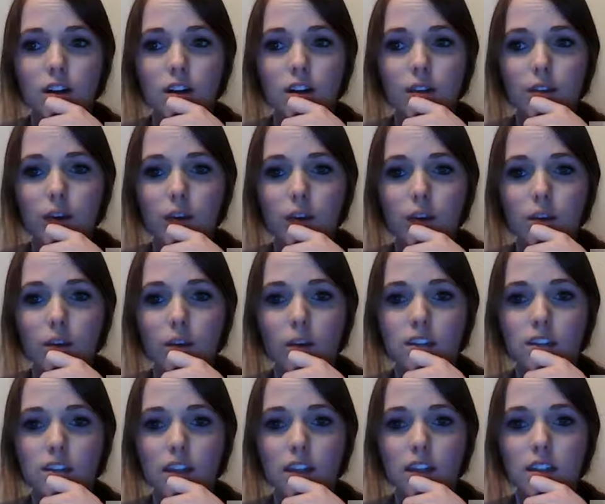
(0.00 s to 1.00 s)
that one
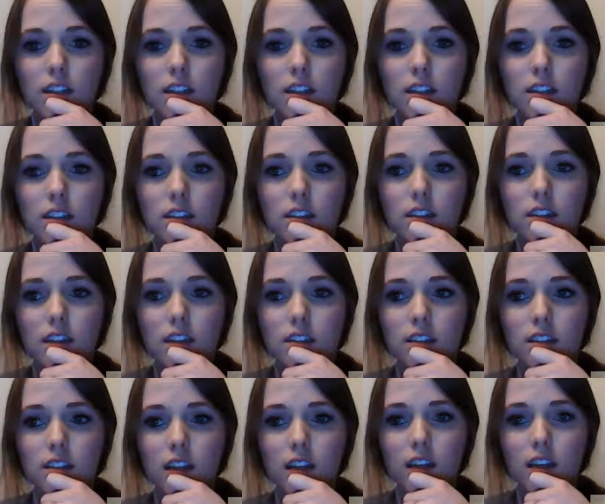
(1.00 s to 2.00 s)
sentence that
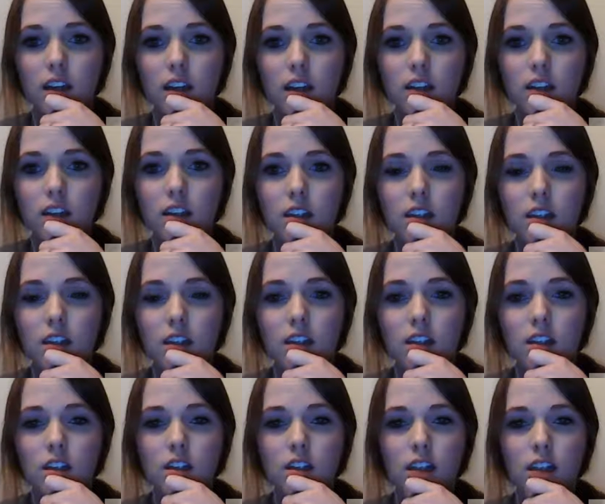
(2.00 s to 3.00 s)
said
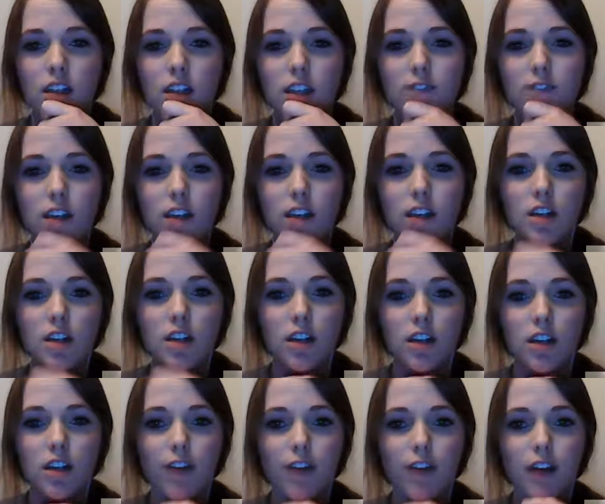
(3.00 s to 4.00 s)
John's
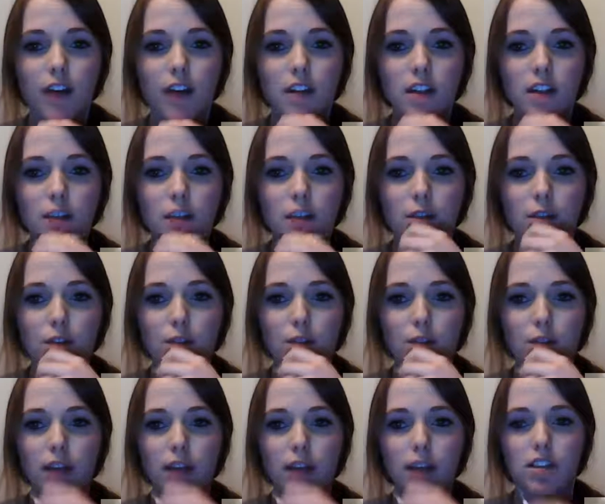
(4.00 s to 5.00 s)
attorney filed a claim through the
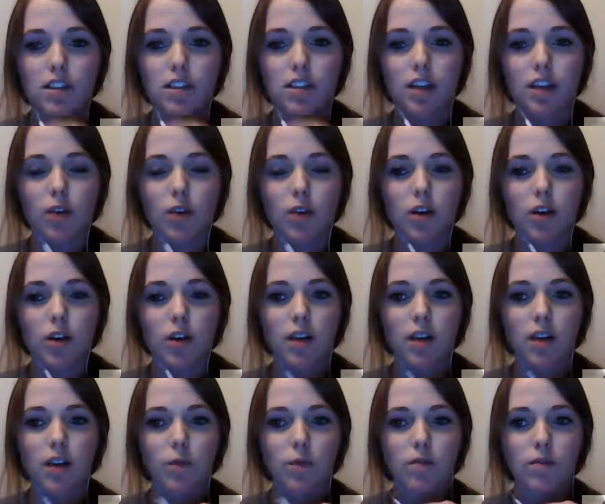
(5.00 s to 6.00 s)
magistrate court and
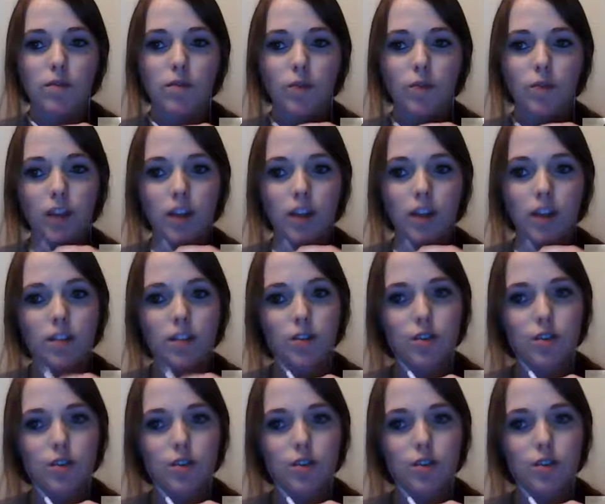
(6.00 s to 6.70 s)
wanted to sue